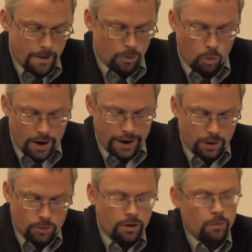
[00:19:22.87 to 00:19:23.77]
Why?
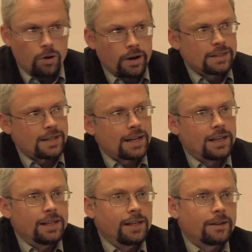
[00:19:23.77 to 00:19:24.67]
What
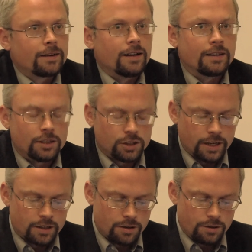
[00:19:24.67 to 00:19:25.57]
exactly are they
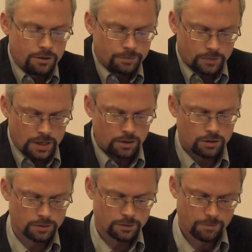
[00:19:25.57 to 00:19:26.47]
trying to do?
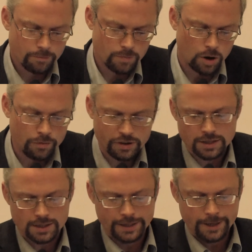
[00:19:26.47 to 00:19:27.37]
Now,
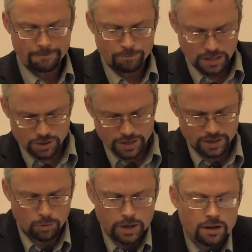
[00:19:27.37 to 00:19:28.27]
obviously, they're trying
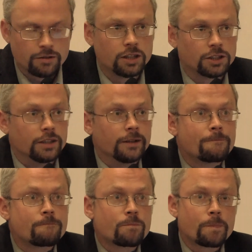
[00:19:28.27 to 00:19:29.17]
to weaken Russia.
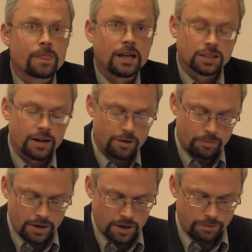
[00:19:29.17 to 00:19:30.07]
That's kind of
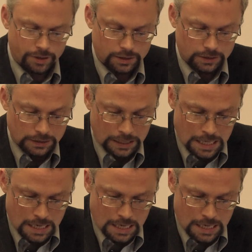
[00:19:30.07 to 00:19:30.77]
pretty obvious.